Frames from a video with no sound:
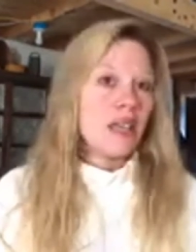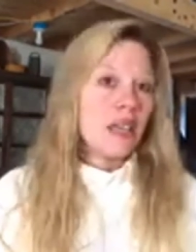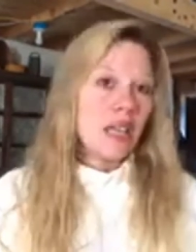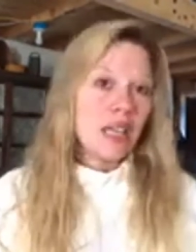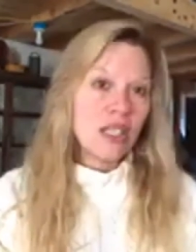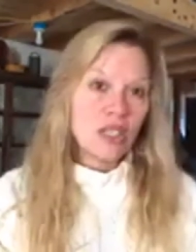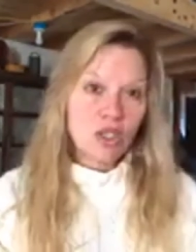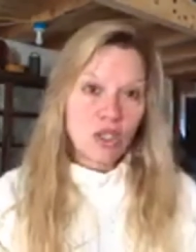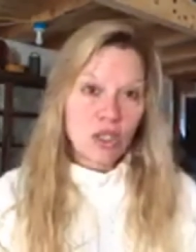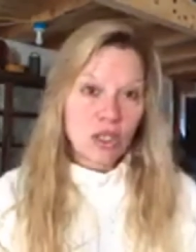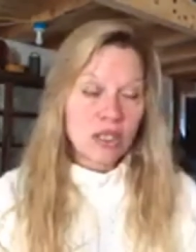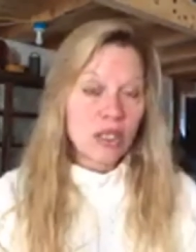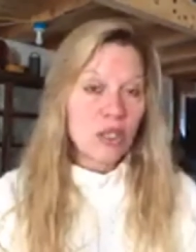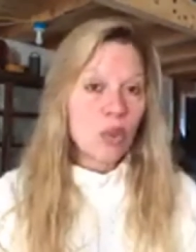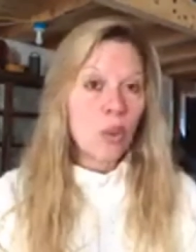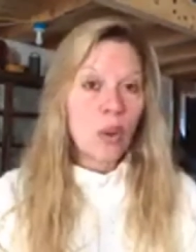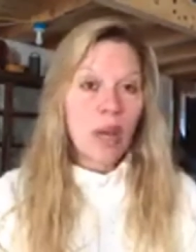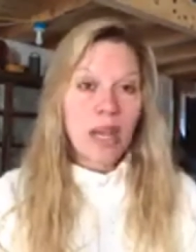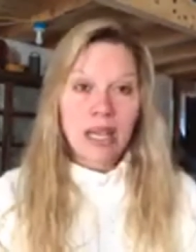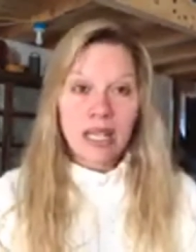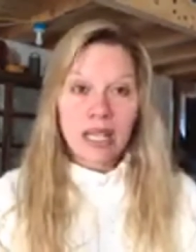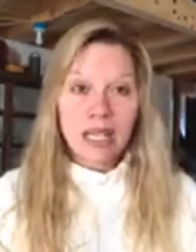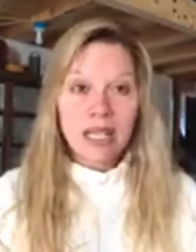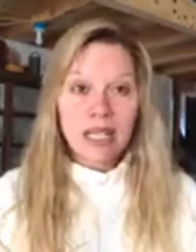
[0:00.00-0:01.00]
It's just the
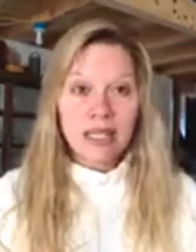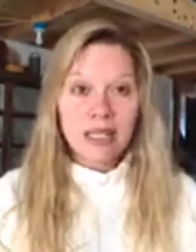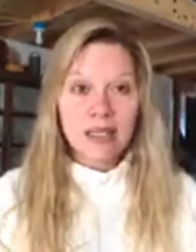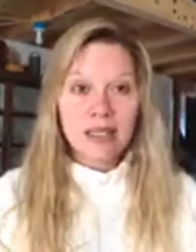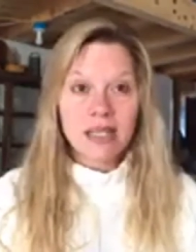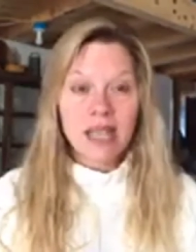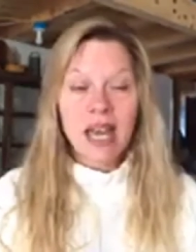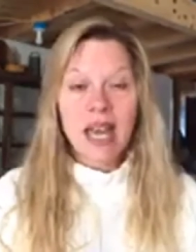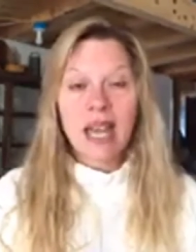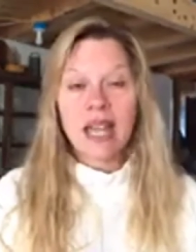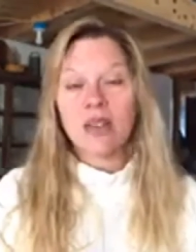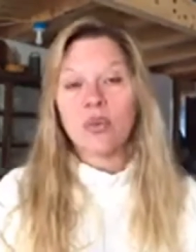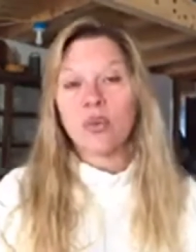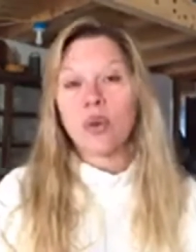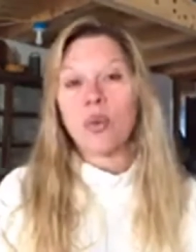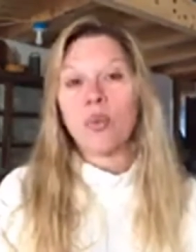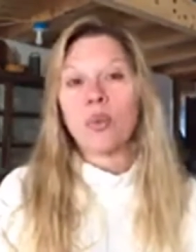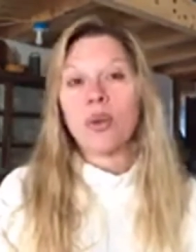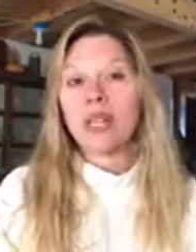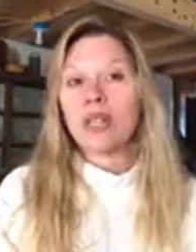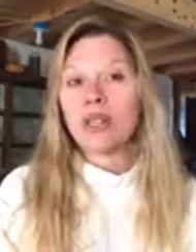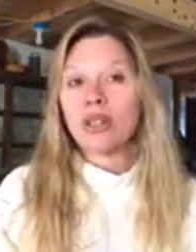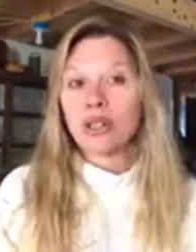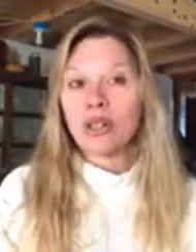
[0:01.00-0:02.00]
way it is. And
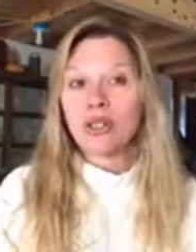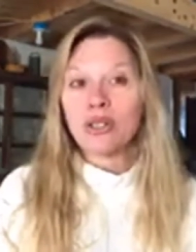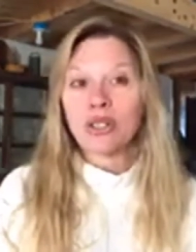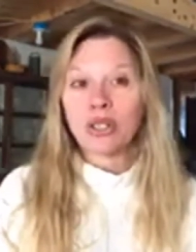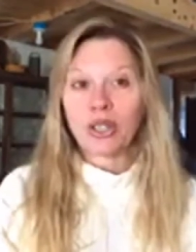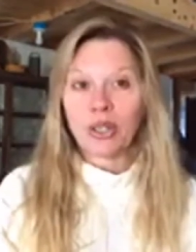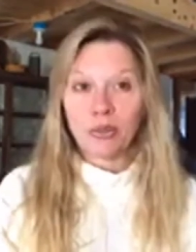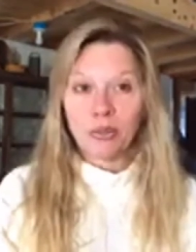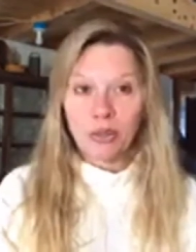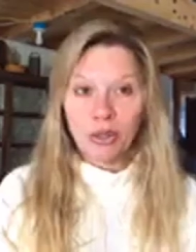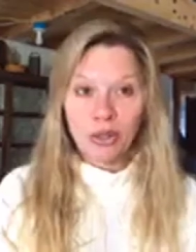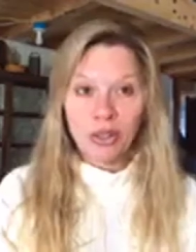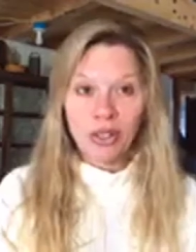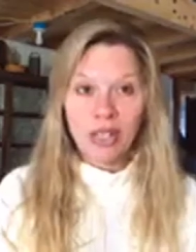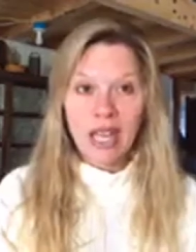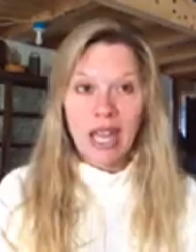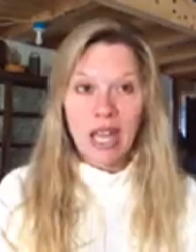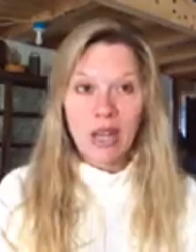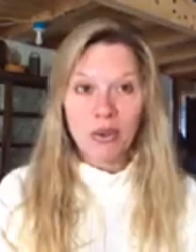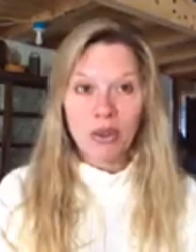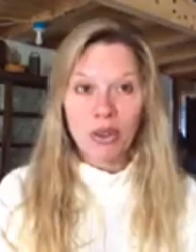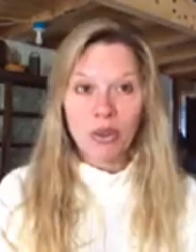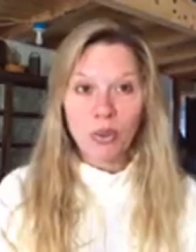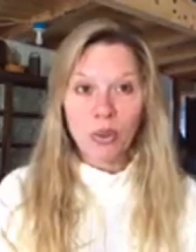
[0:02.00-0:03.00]
when we learn to
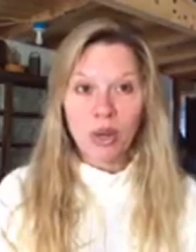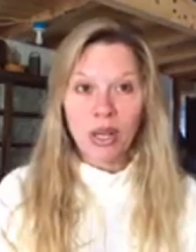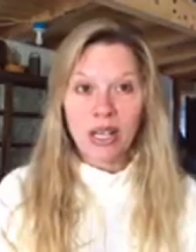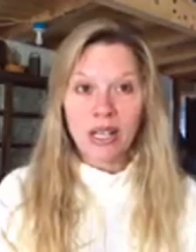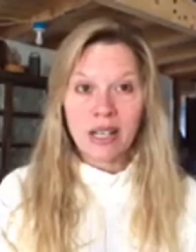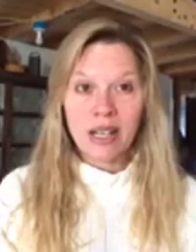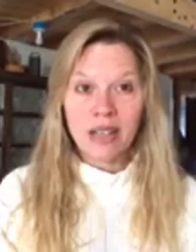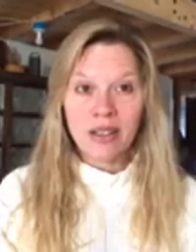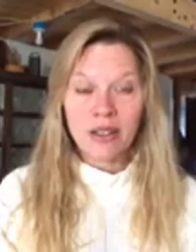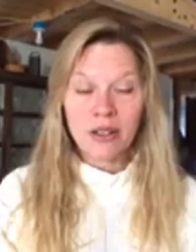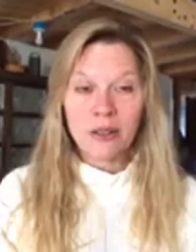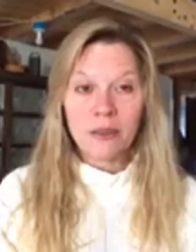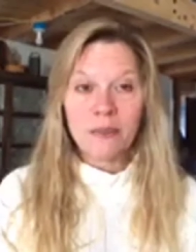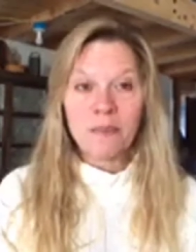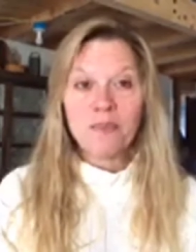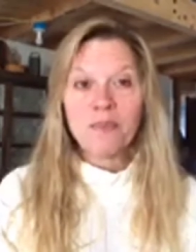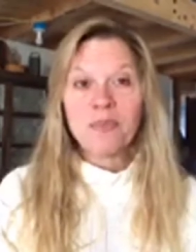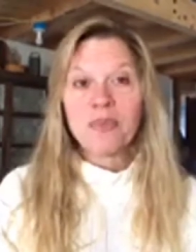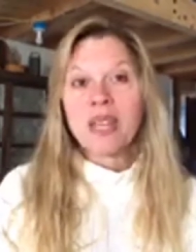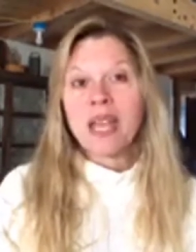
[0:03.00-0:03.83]
communicate with one another